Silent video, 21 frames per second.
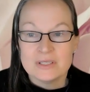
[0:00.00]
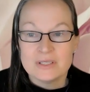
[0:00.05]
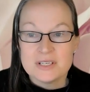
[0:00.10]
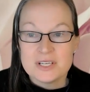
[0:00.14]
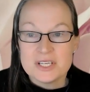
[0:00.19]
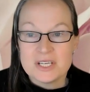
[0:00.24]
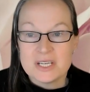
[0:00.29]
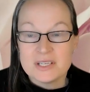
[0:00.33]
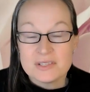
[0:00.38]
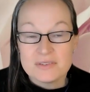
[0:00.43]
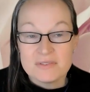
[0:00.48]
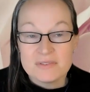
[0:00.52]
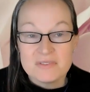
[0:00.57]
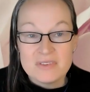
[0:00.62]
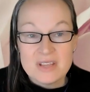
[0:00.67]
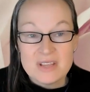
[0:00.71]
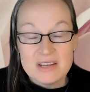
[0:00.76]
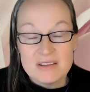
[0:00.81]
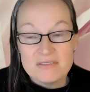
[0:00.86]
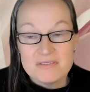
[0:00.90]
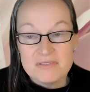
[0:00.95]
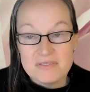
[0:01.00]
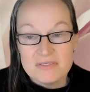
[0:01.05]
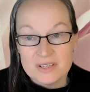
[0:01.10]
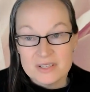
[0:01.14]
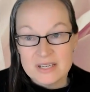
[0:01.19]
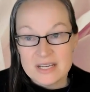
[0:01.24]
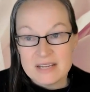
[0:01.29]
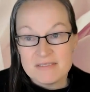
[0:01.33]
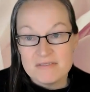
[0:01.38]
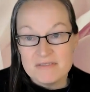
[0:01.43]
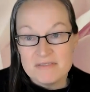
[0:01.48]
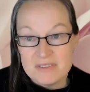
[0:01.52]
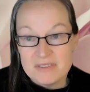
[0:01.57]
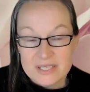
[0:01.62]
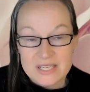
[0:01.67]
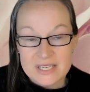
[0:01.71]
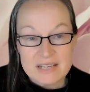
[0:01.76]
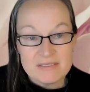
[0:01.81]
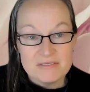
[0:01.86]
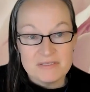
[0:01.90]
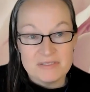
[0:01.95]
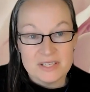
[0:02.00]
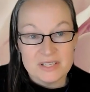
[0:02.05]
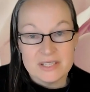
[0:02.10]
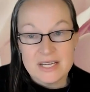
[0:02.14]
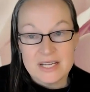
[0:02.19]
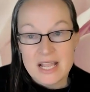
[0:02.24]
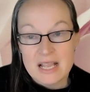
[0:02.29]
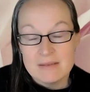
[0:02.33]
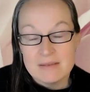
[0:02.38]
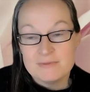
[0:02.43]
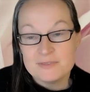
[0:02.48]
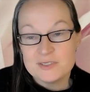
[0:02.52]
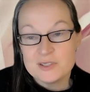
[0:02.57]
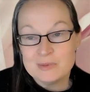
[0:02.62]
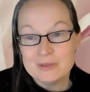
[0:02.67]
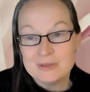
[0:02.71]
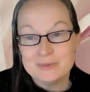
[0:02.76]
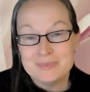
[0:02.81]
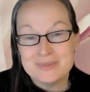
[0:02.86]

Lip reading: and she's in a very, very, very comfortable